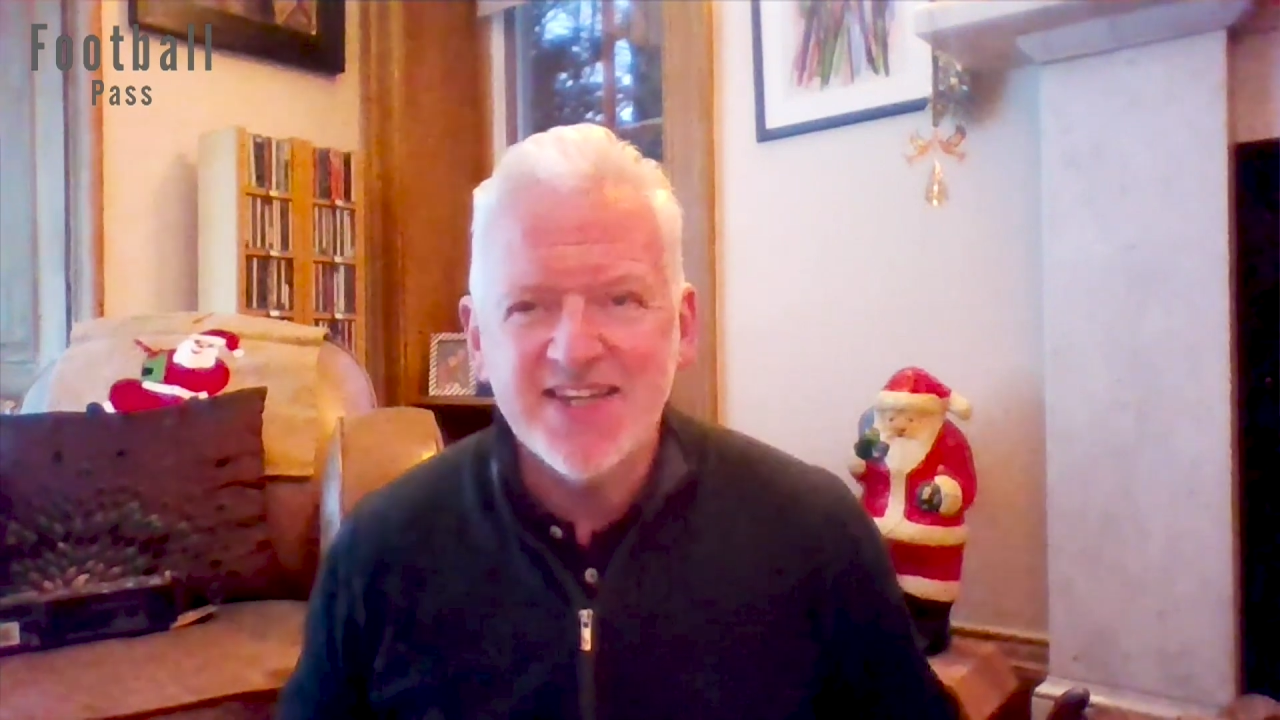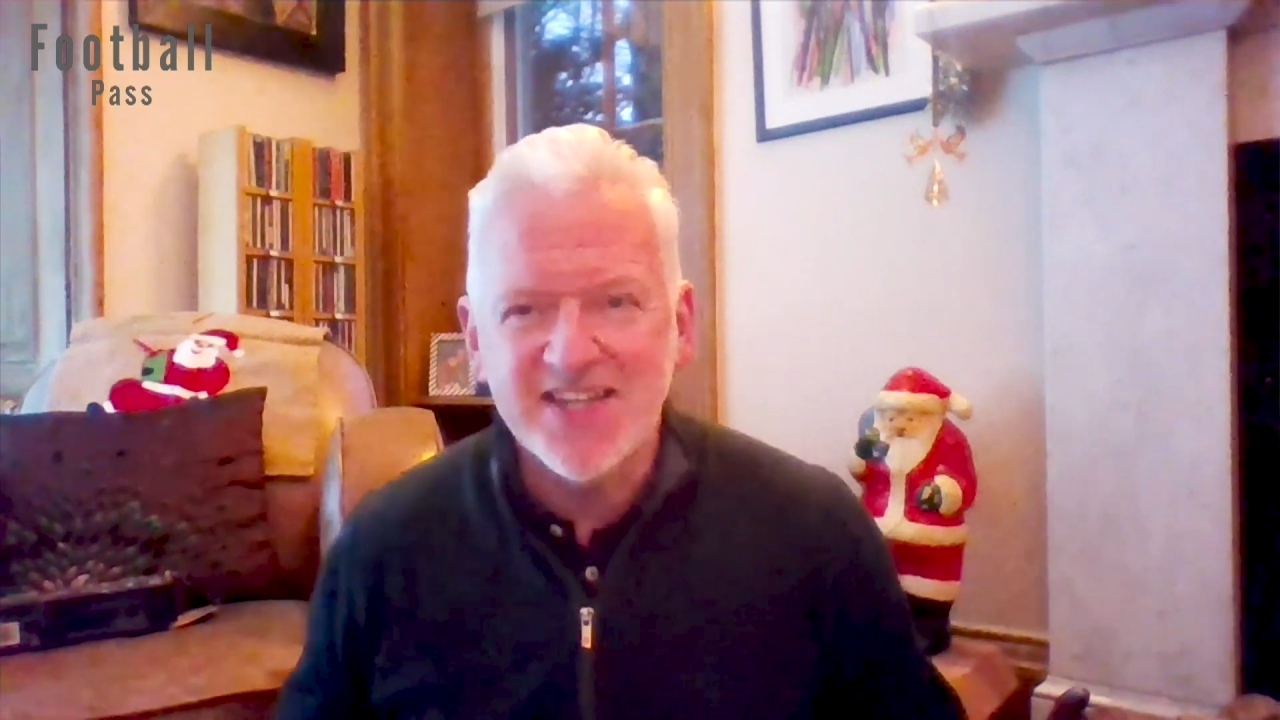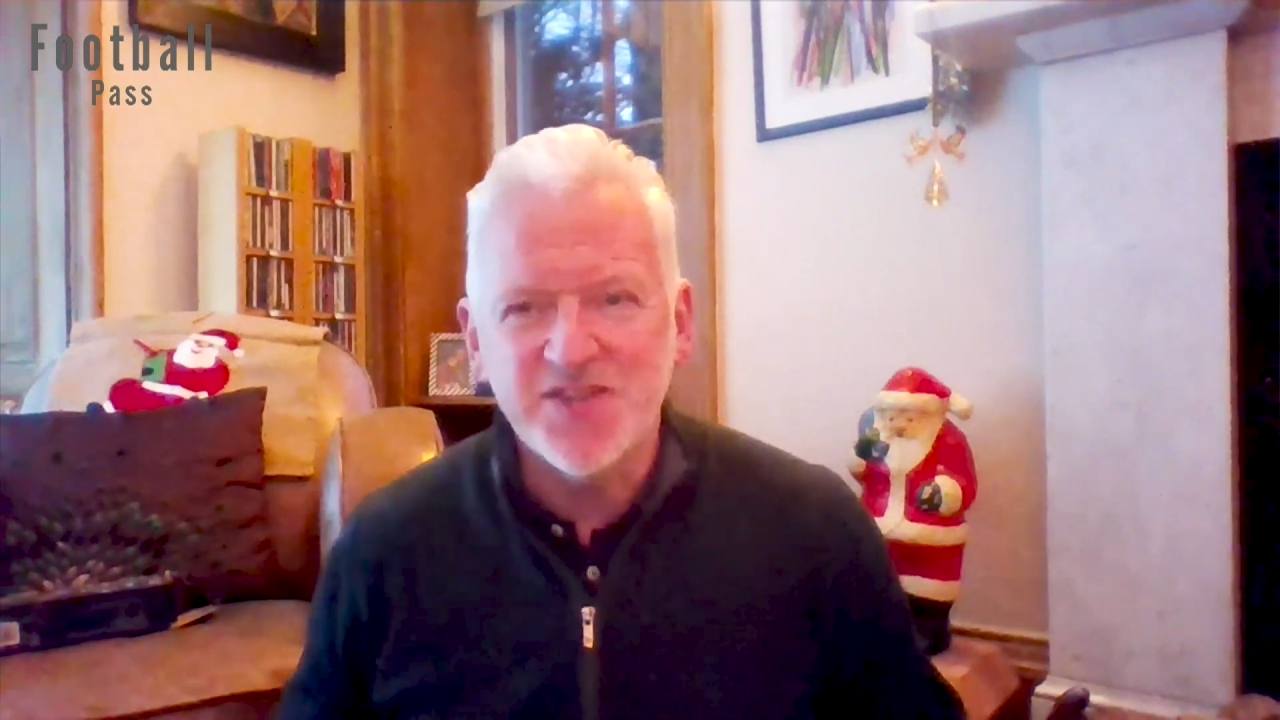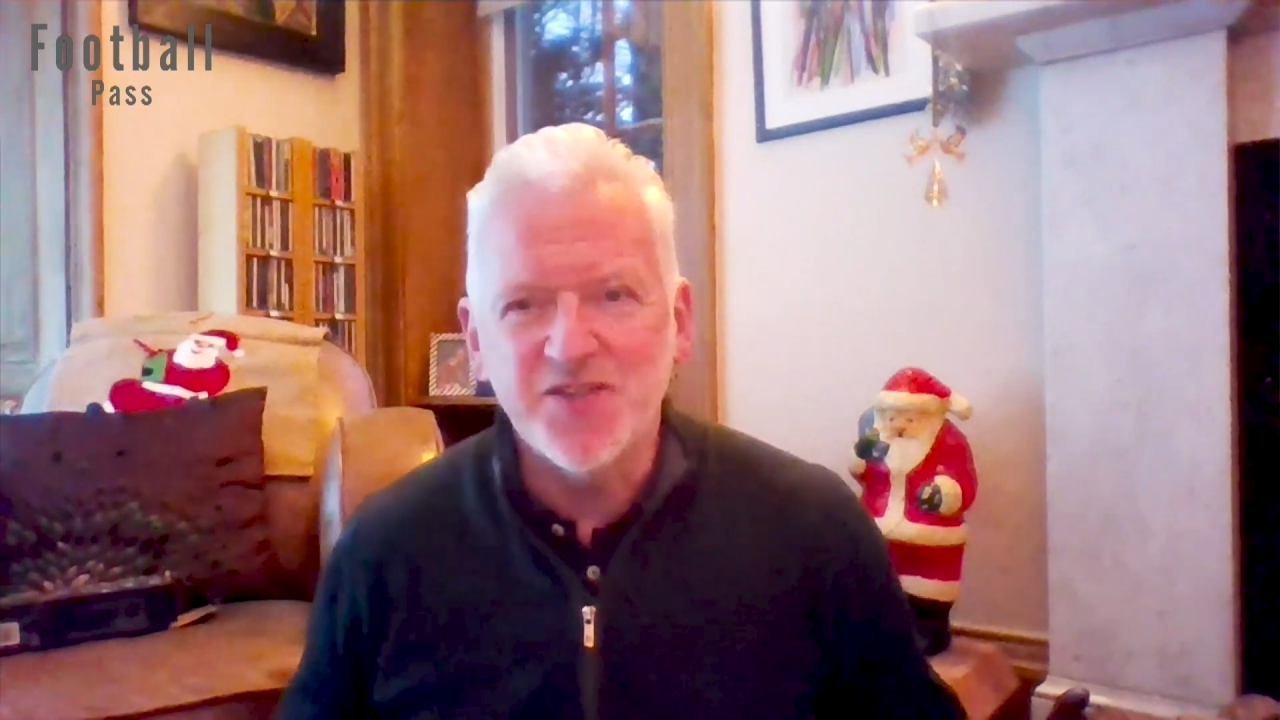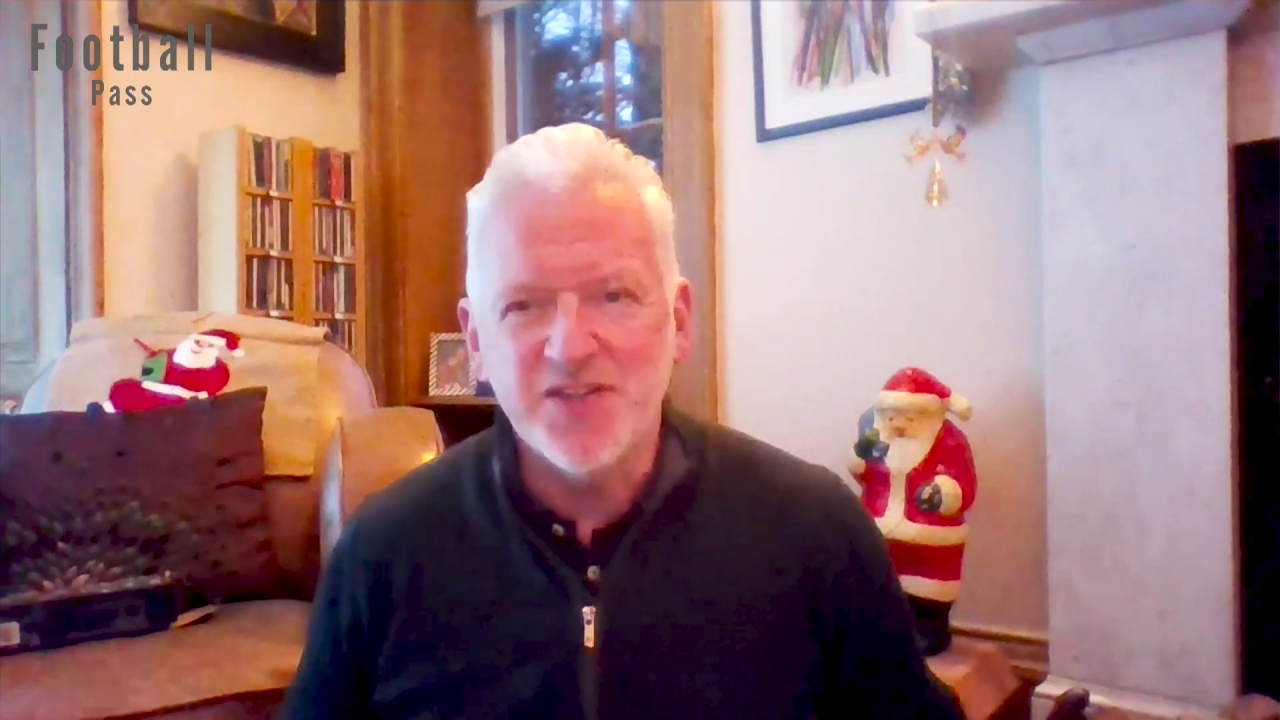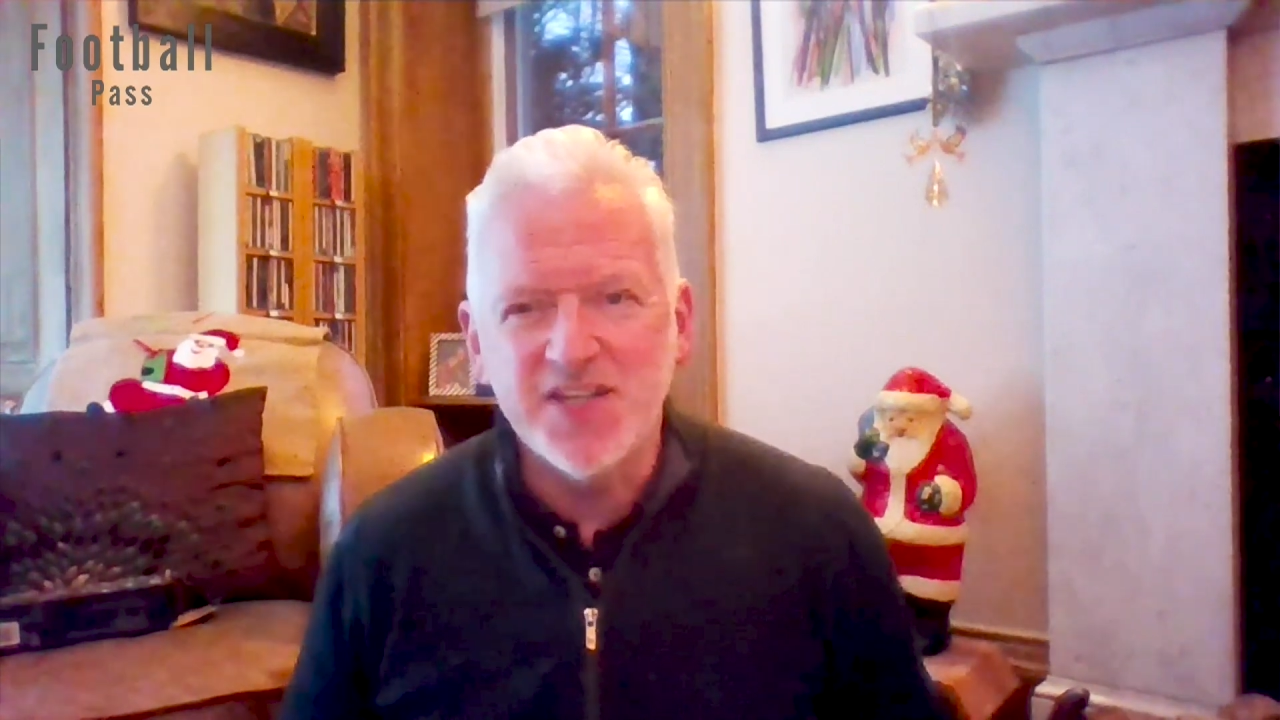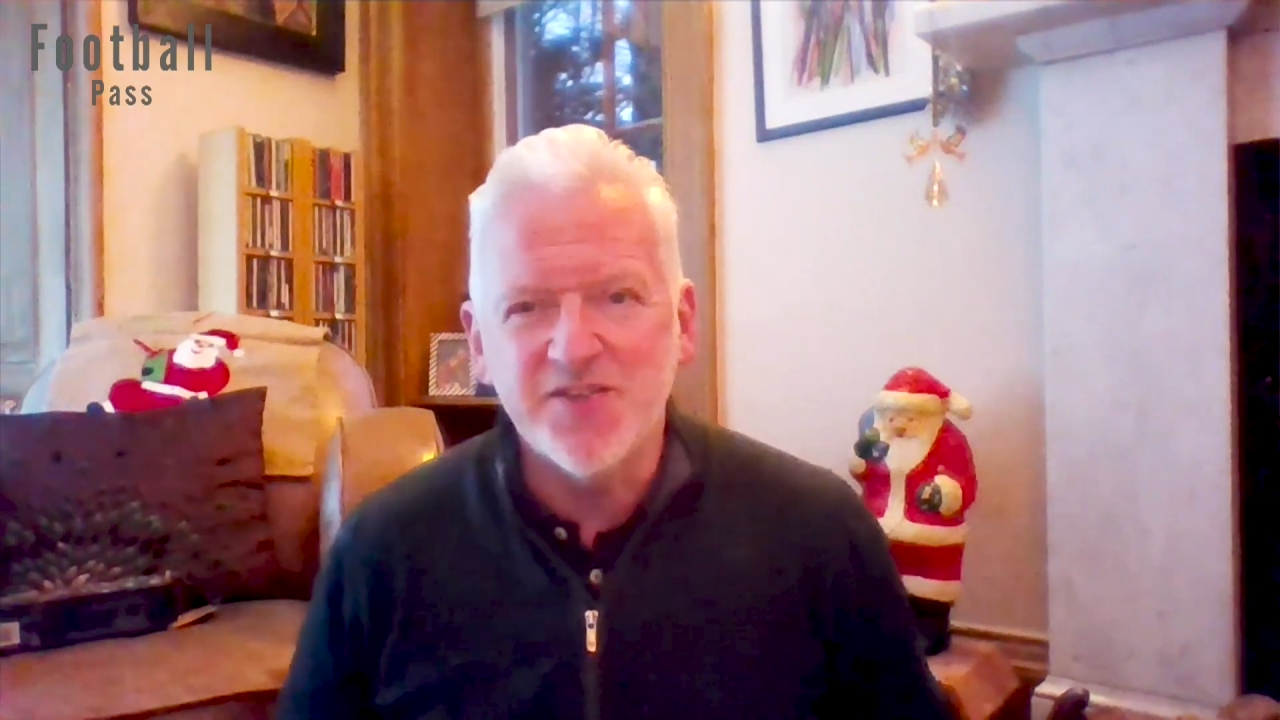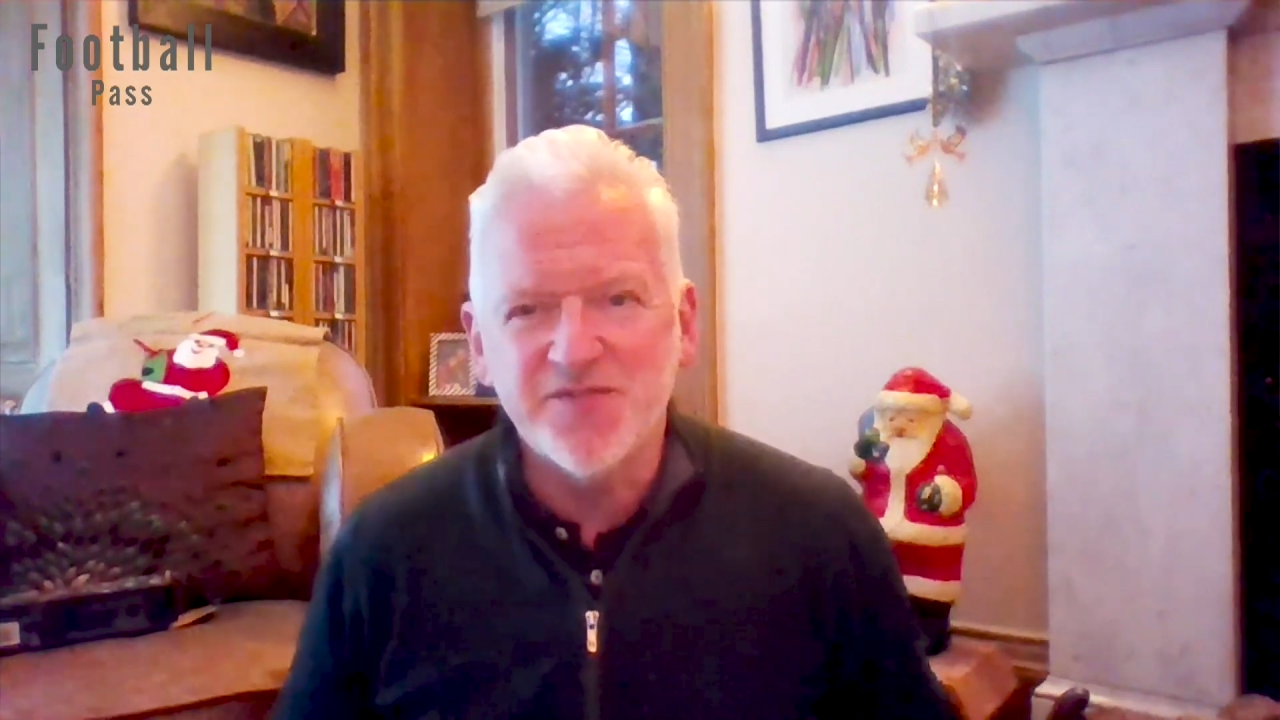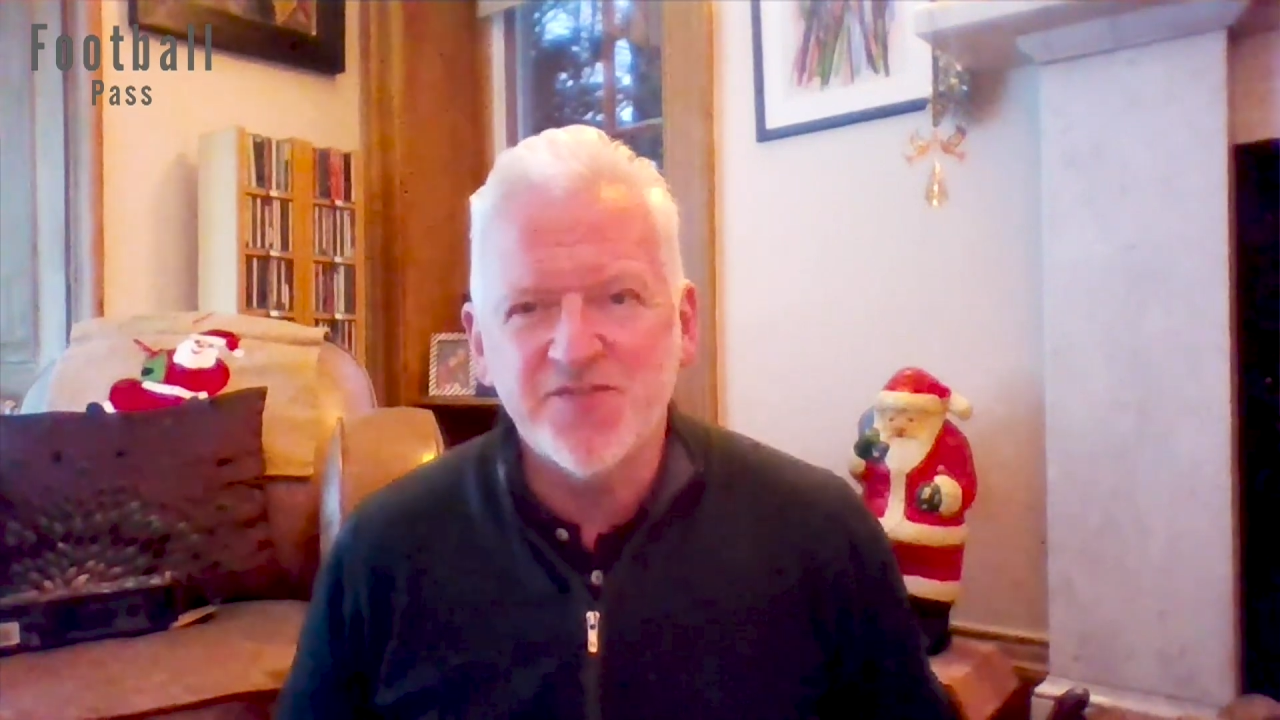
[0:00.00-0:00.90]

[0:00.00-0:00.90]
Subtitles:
in the